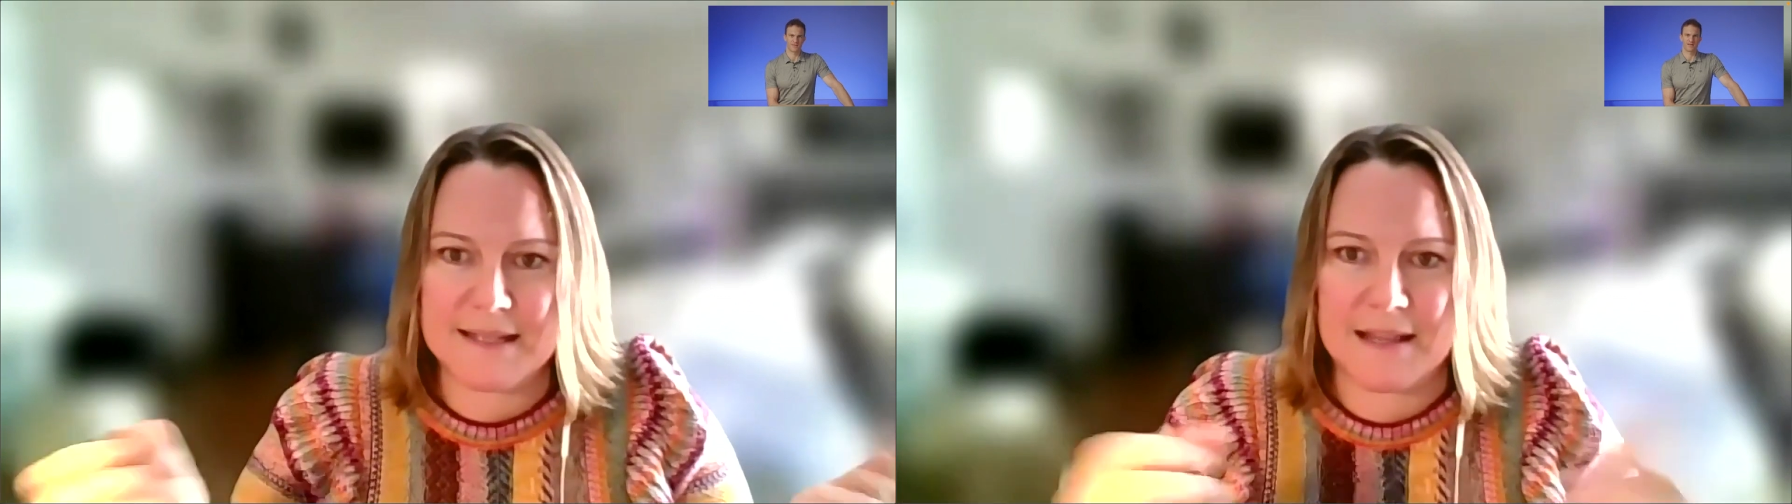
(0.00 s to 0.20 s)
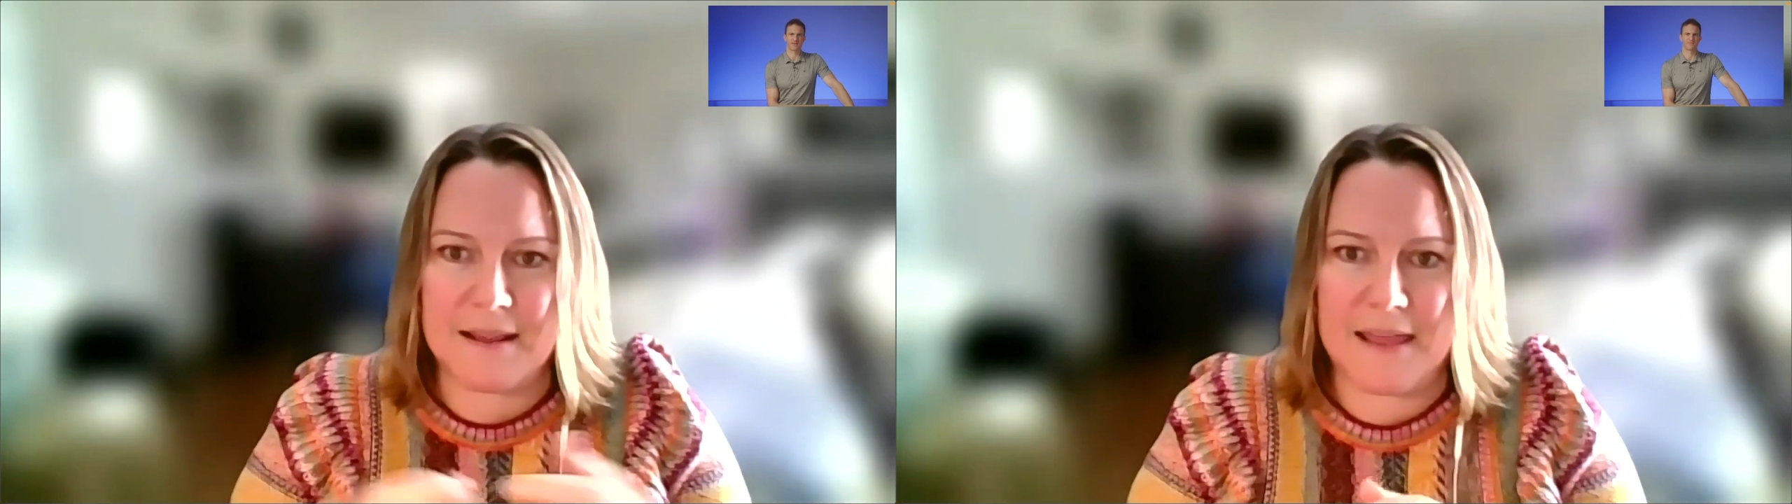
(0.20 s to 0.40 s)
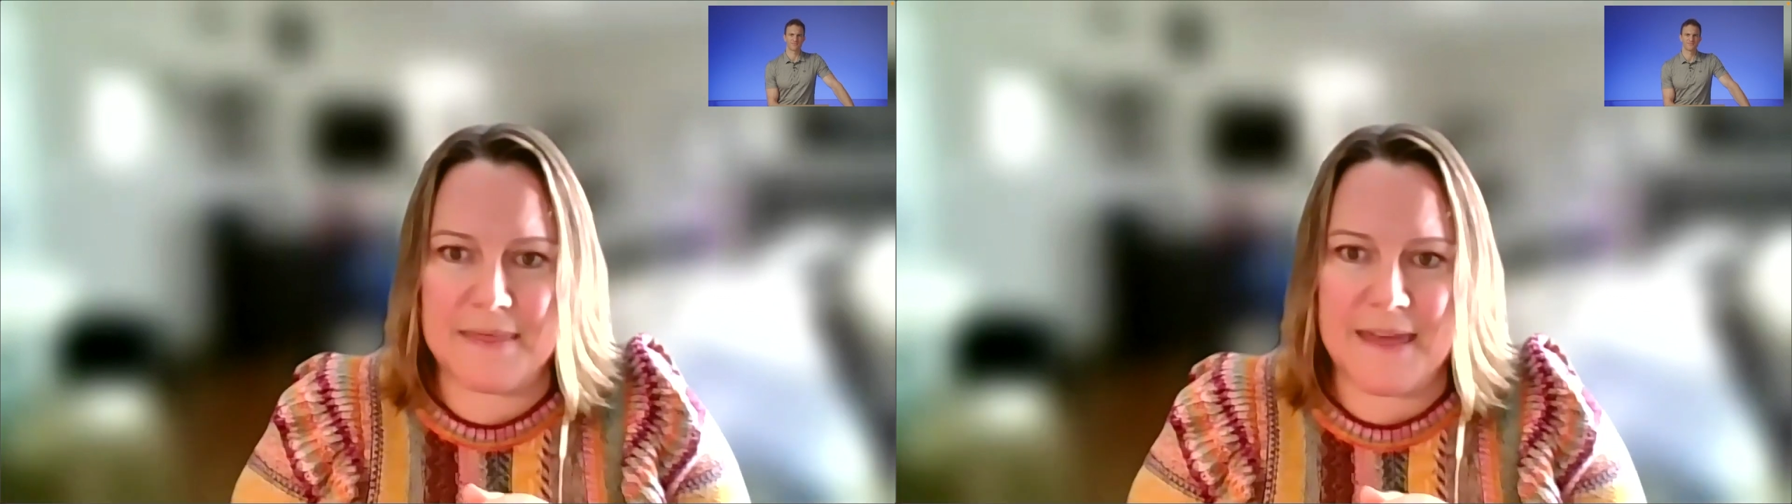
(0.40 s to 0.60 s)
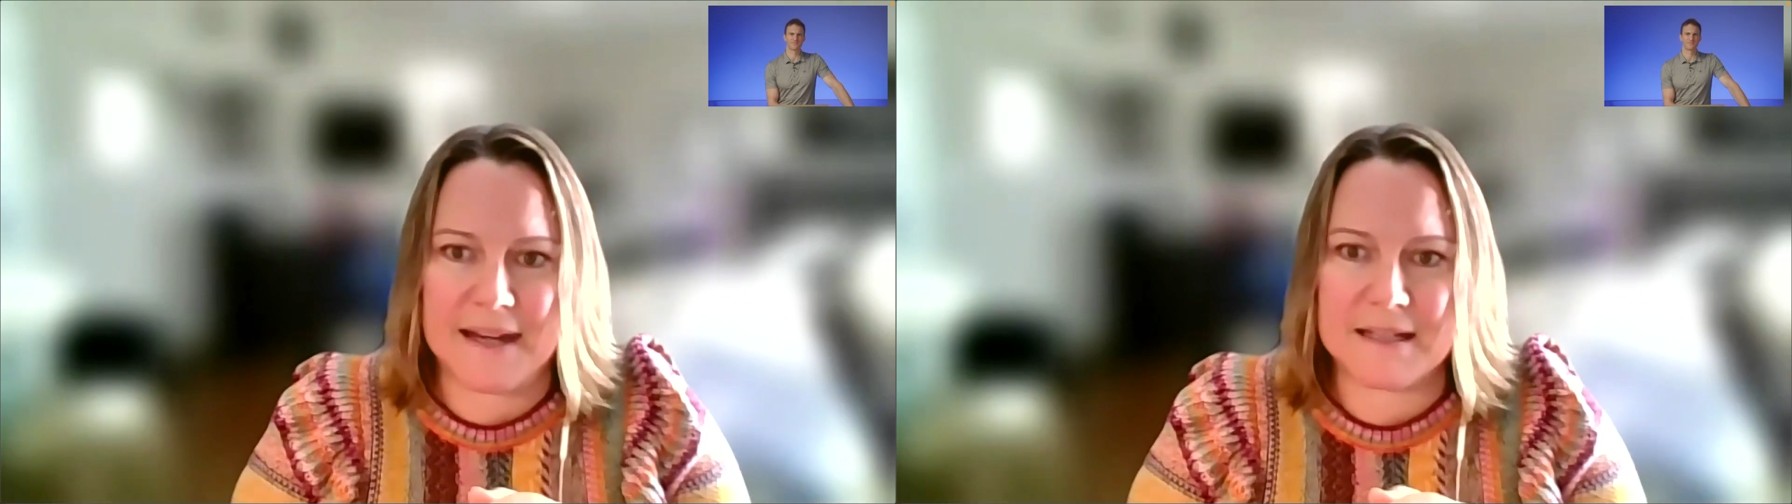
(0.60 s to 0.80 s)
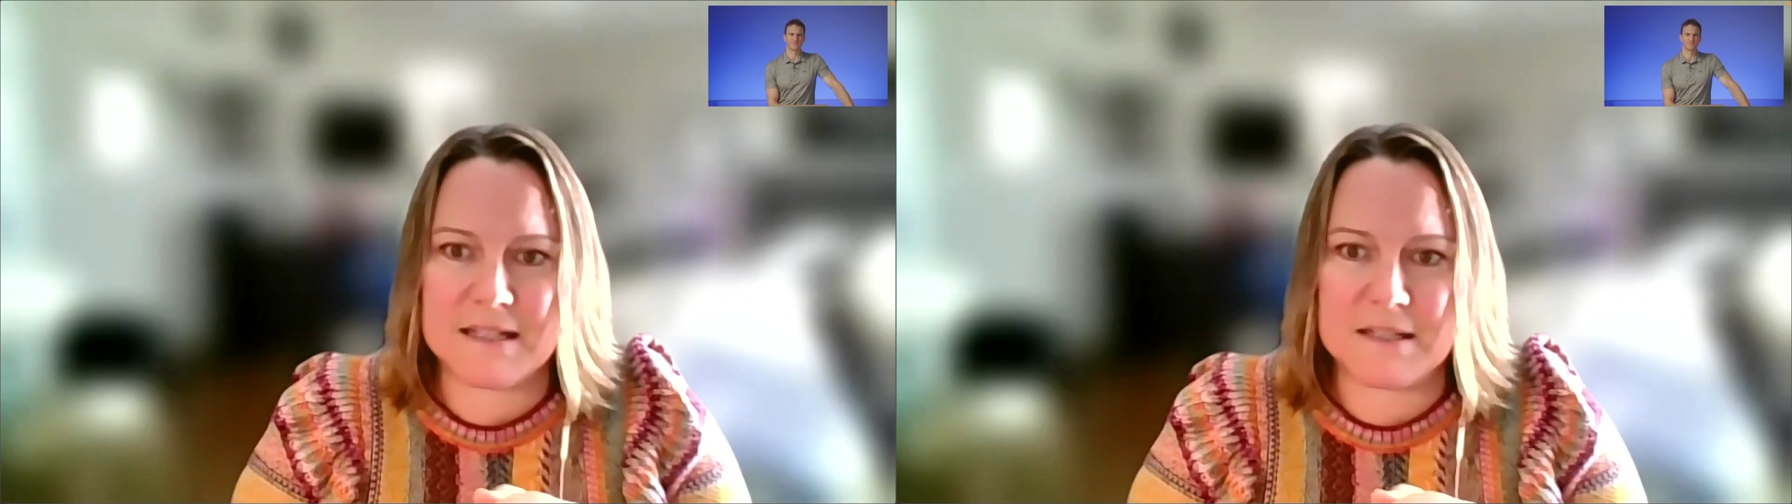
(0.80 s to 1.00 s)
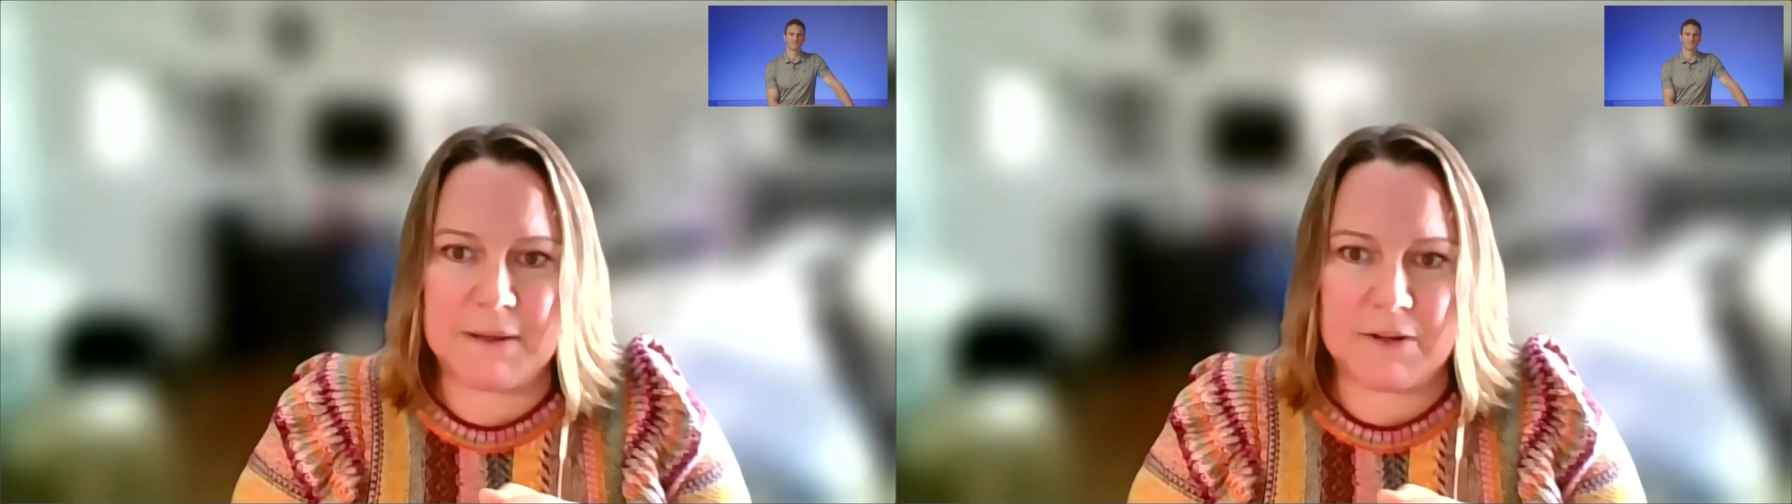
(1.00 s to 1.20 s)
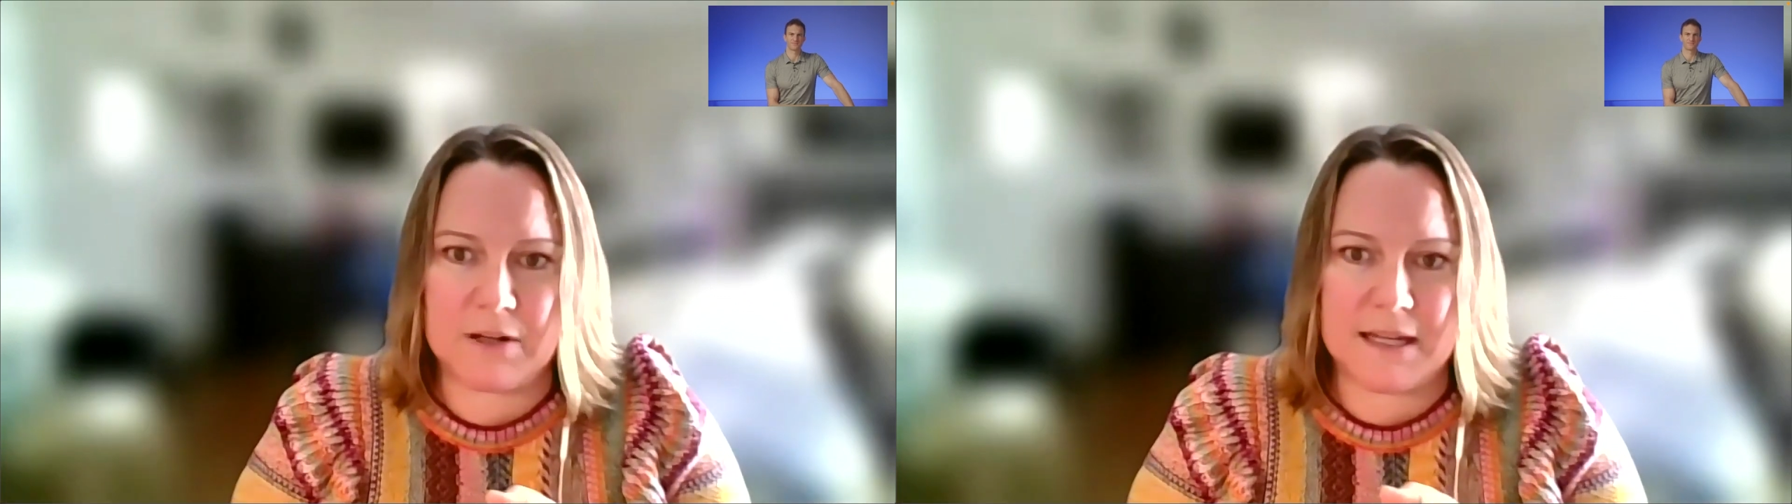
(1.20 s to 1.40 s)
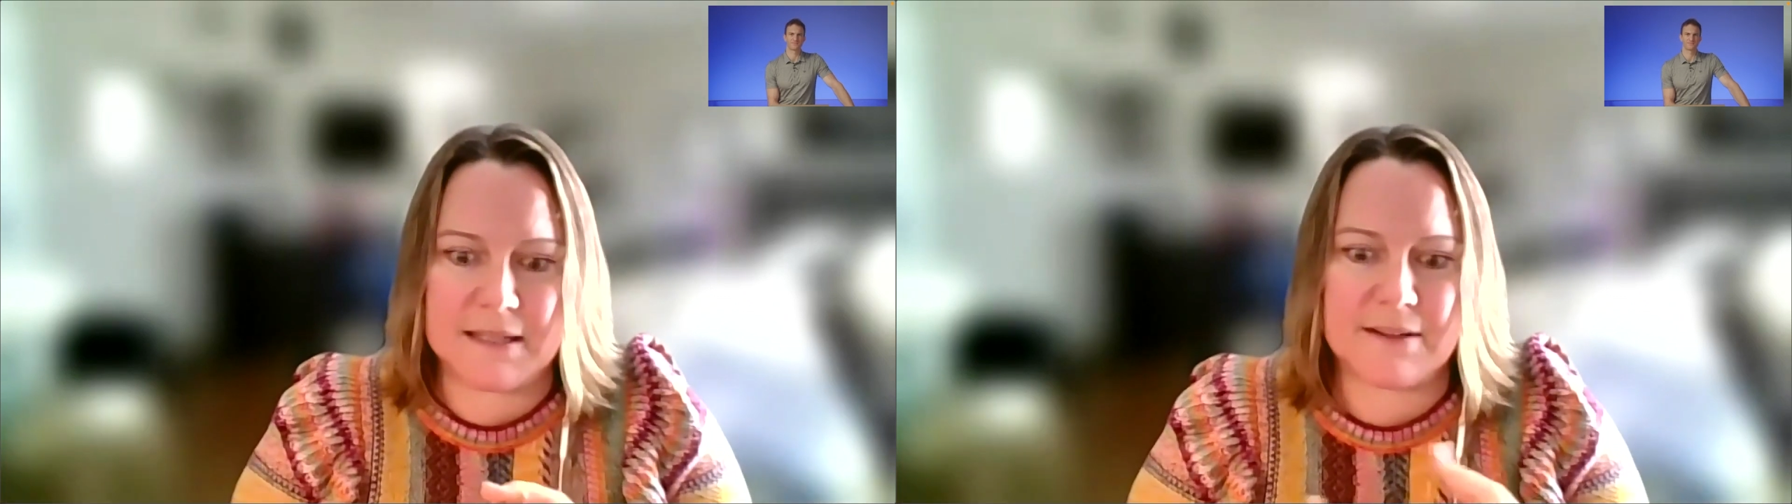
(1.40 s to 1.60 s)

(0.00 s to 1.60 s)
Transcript: and that experience